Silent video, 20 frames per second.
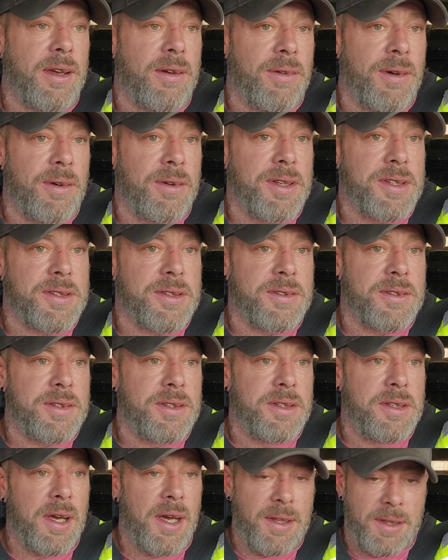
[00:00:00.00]
I've always
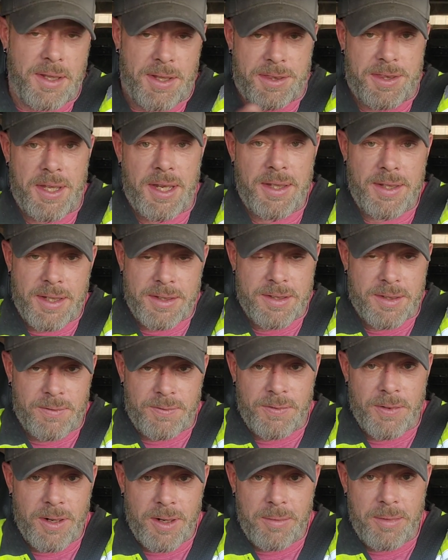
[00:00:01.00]
done the thing that's in
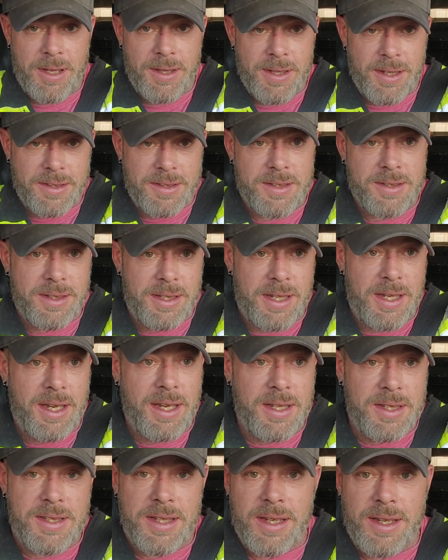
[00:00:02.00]
front of me that's
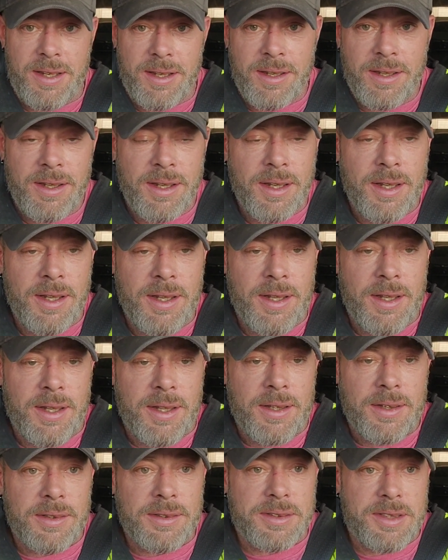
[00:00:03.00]
easy
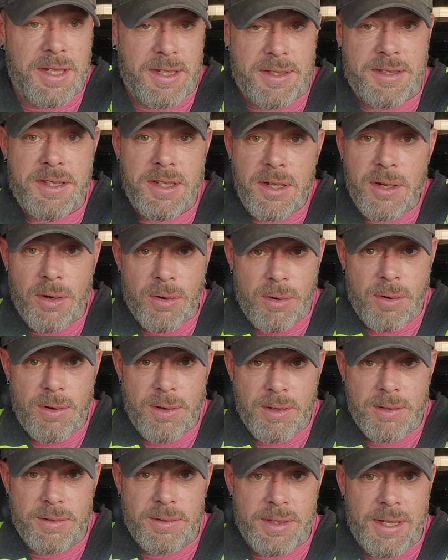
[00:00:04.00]
to do.
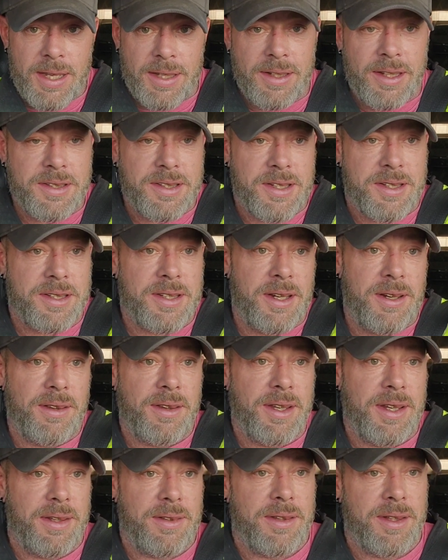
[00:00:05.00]

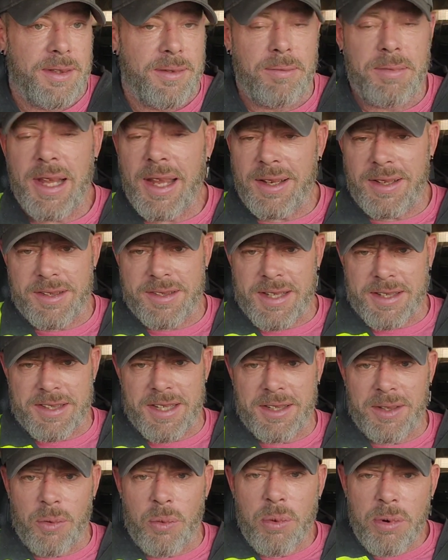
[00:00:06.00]
It's not
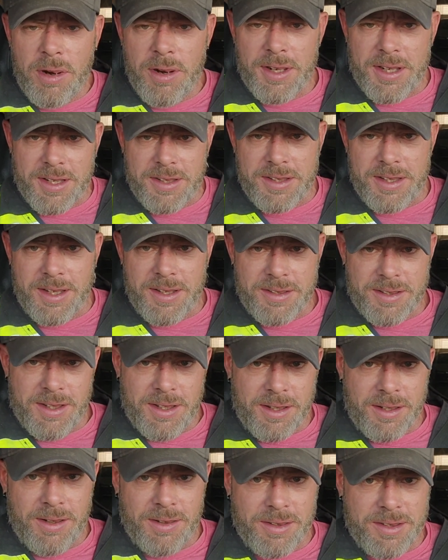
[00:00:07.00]
saying the work is
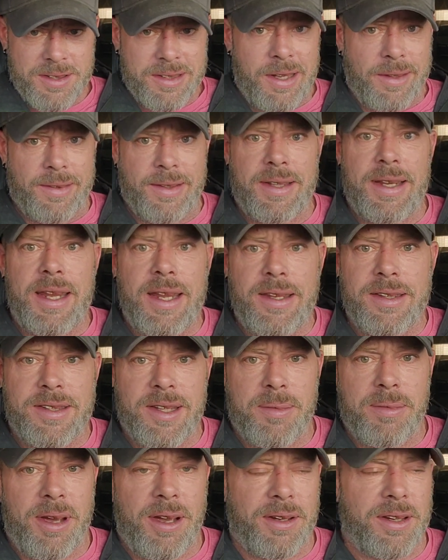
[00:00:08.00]
easy, you know, there's nothing
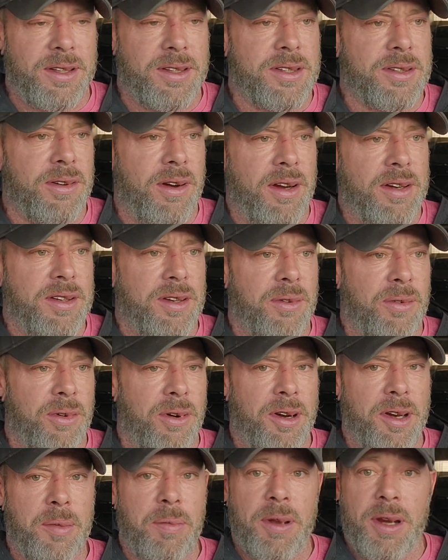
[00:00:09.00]
easy about construction
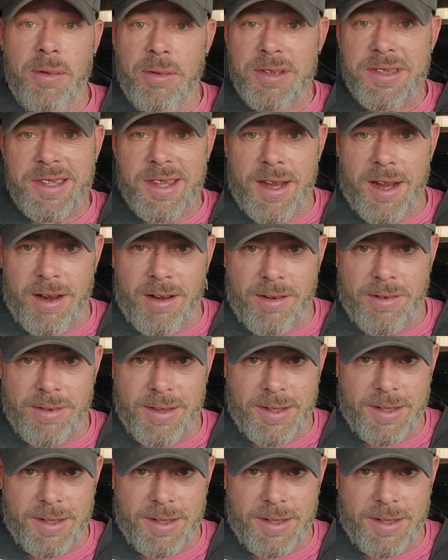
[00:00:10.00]
work, but it was there.